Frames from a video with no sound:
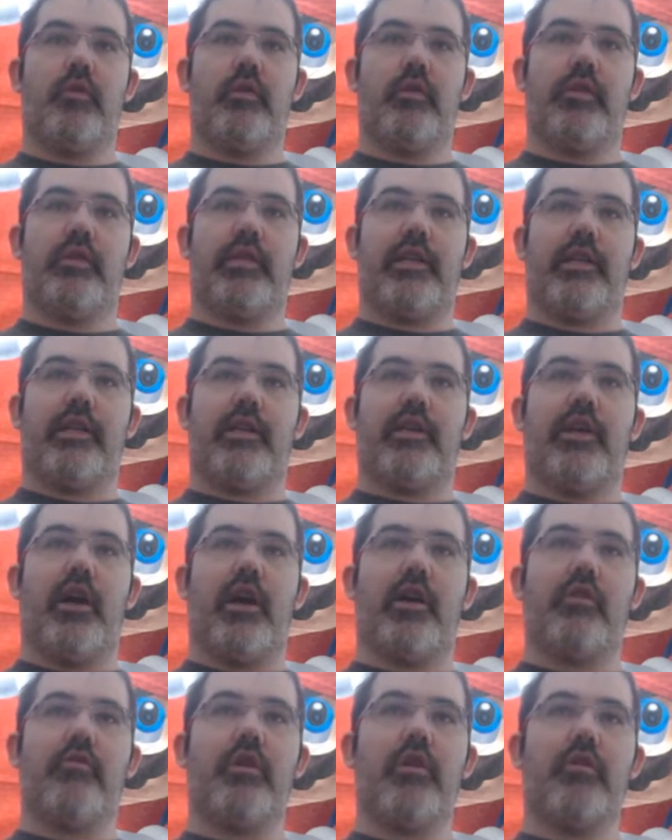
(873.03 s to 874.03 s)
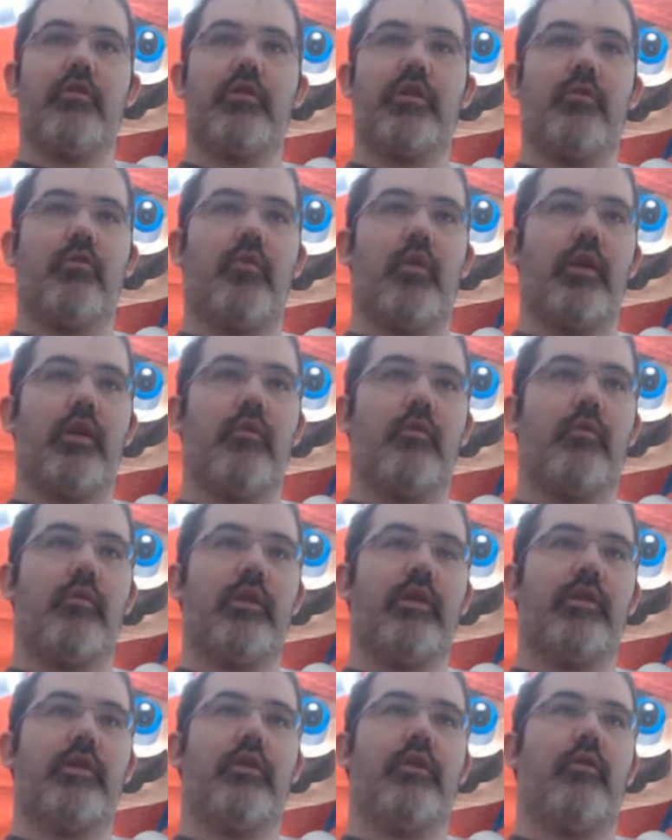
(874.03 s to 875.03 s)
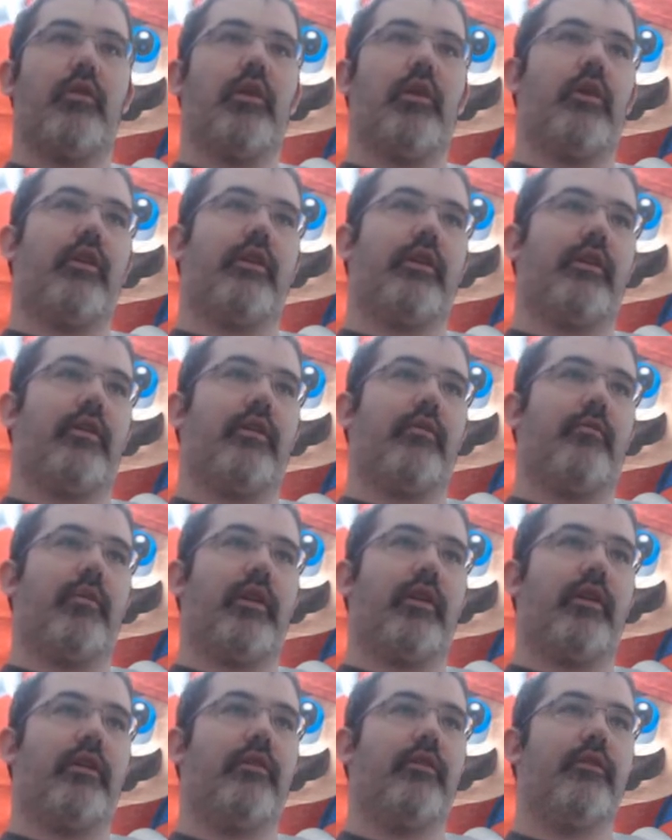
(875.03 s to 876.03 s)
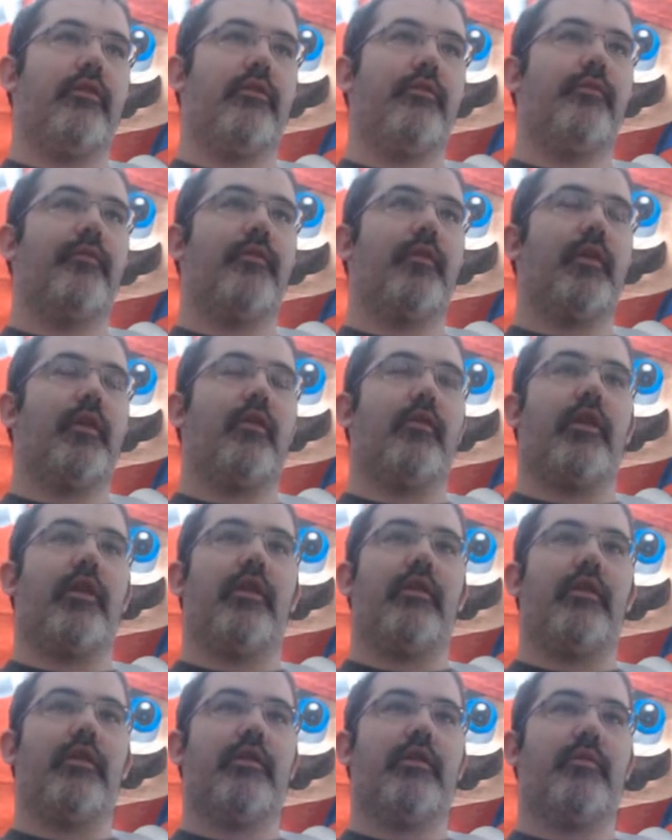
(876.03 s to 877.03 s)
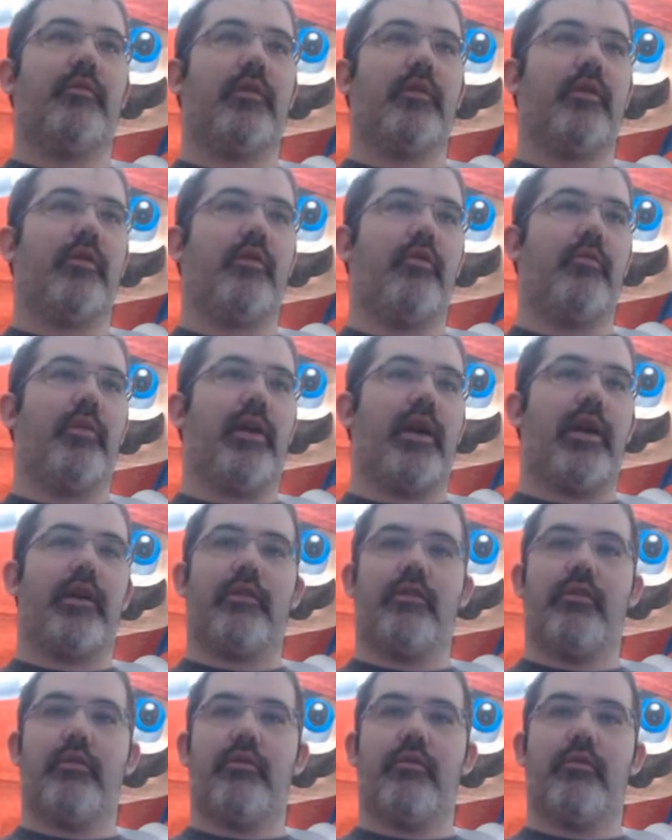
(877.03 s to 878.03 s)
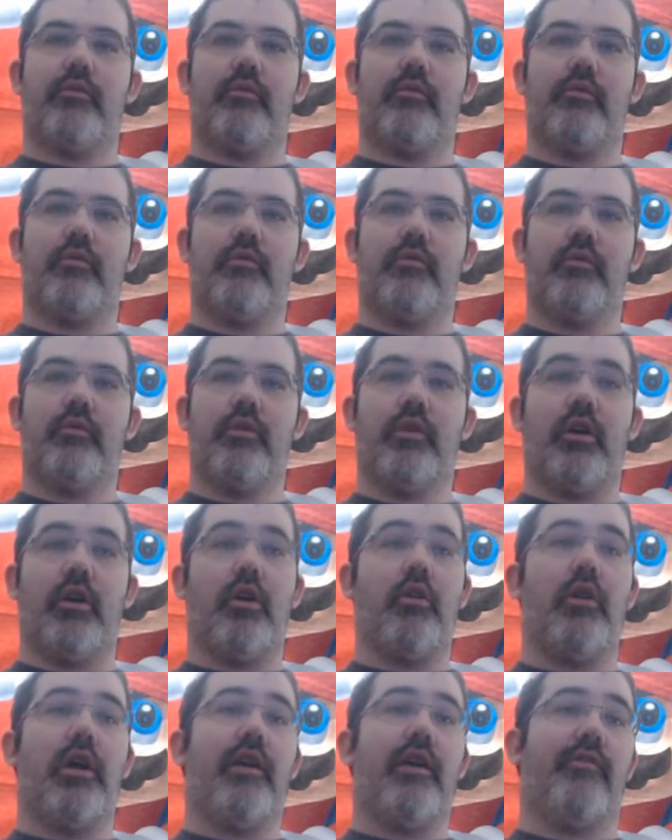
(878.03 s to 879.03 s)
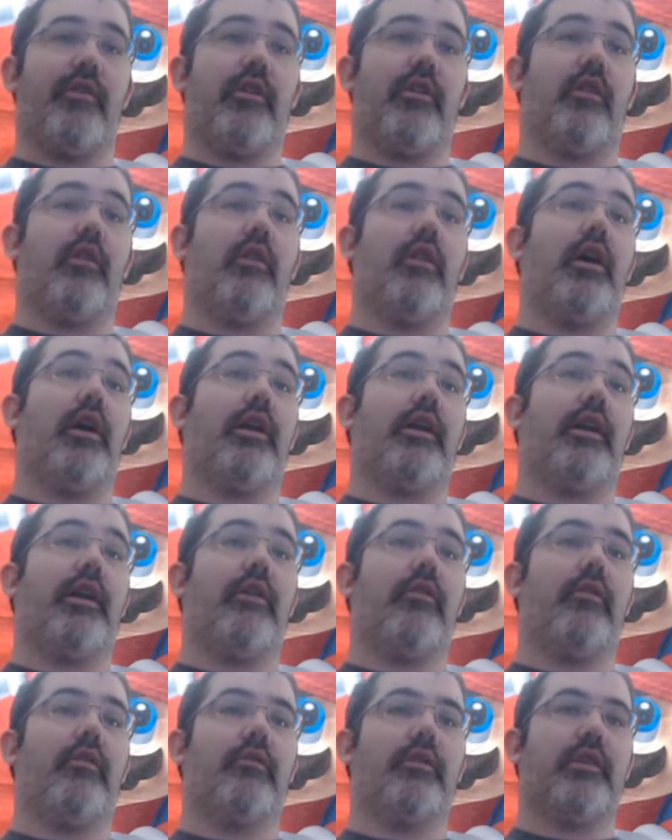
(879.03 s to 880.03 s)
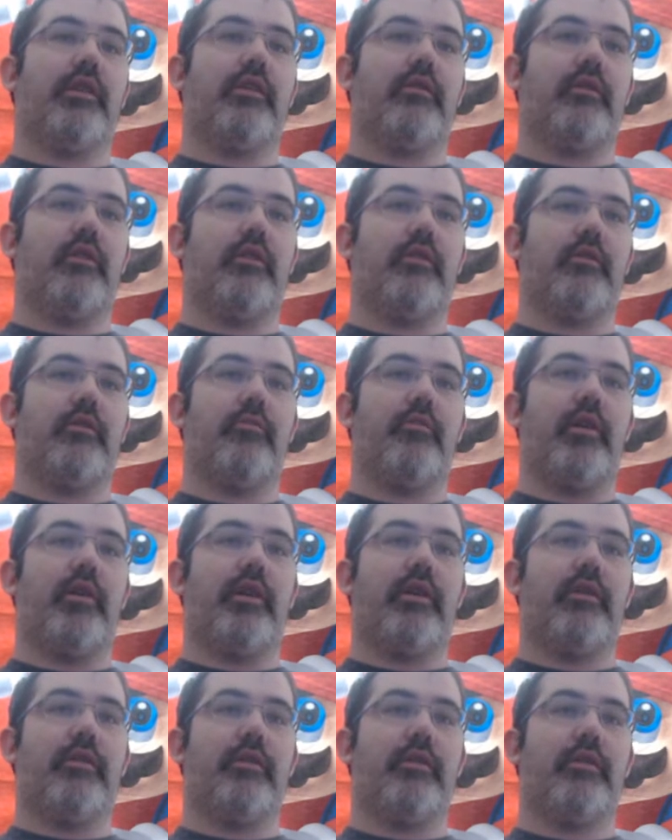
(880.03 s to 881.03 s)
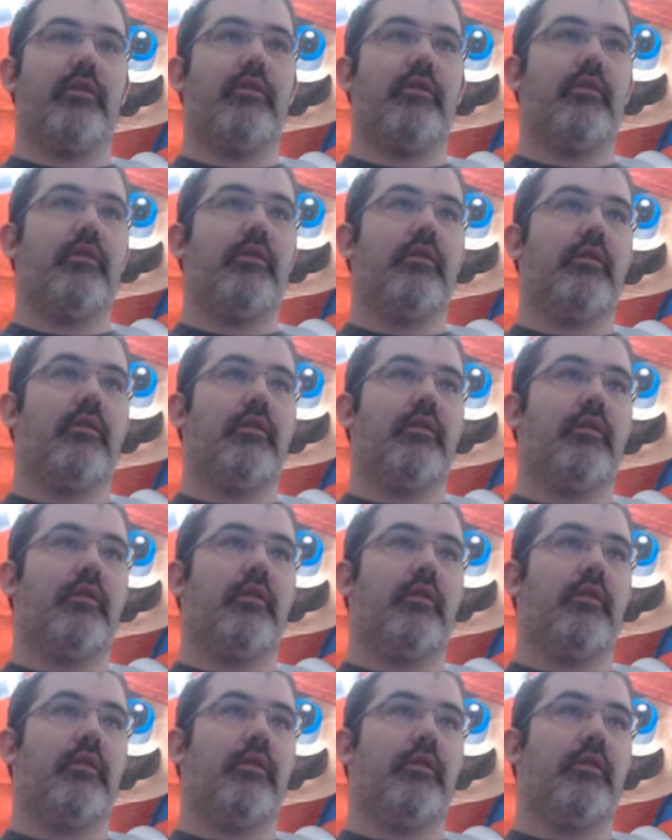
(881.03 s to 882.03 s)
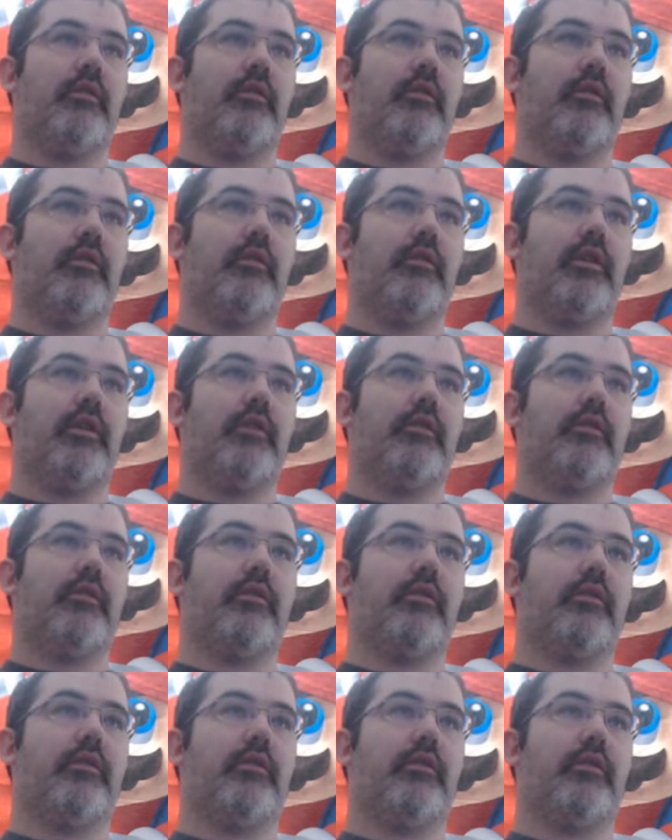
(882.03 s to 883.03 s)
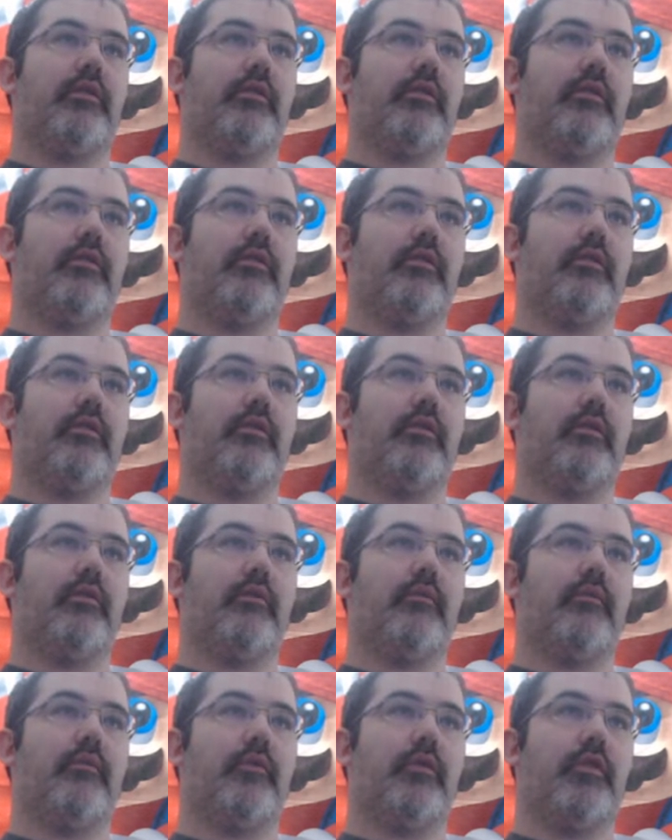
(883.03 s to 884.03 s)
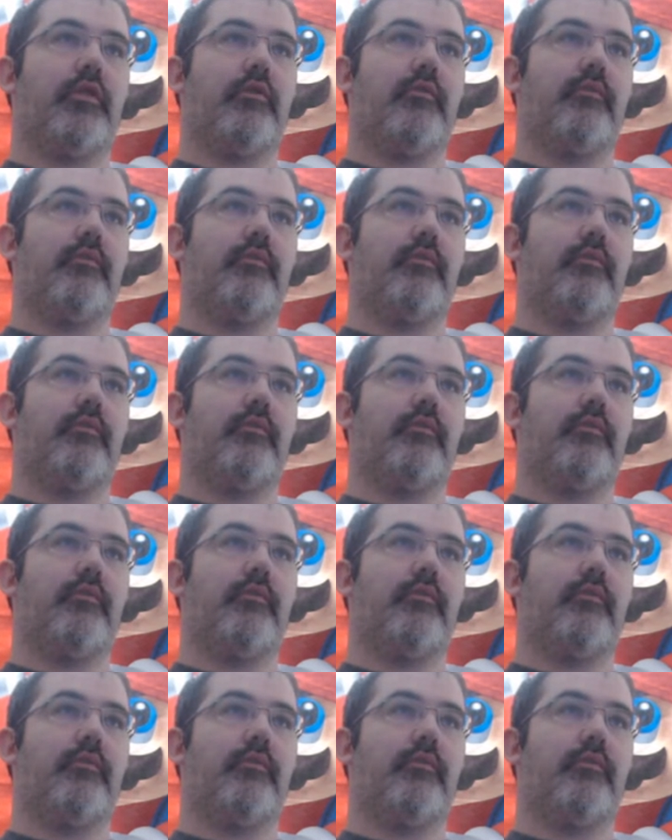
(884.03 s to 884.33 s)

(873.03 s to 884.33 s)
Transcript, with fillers: Is that a cockroach? Like, what is going on here? Am I... Okay, let's go back to... Oh, I have a lot of arrows. That is awesome. But... Let's... No.